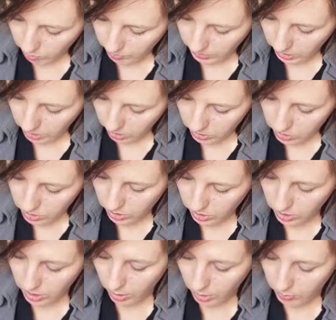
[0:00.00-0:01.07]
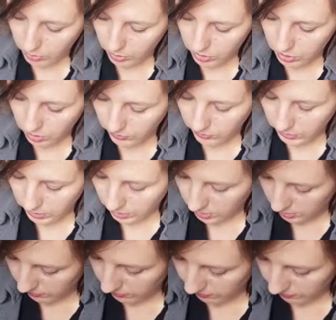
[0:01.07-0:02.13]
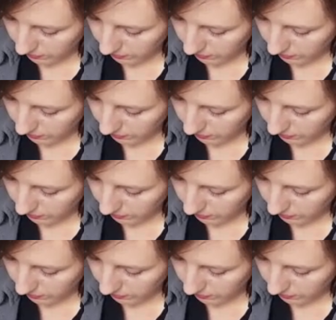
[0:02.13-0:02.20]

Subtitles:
repairs to the upper surface.